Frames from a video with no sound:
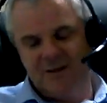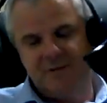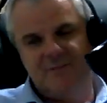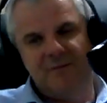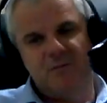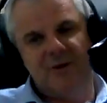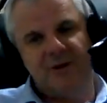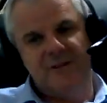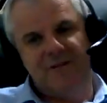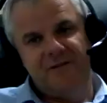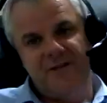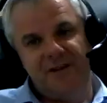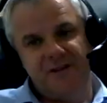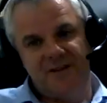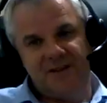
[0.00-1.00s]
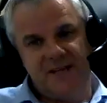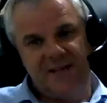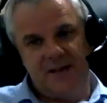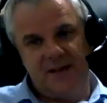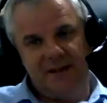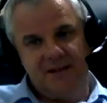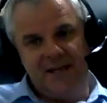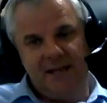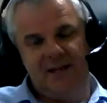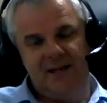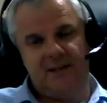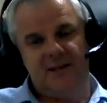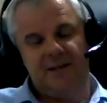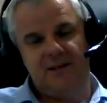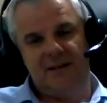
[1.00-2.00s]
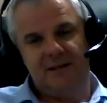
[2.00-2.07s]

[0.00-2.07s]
one of the first things I think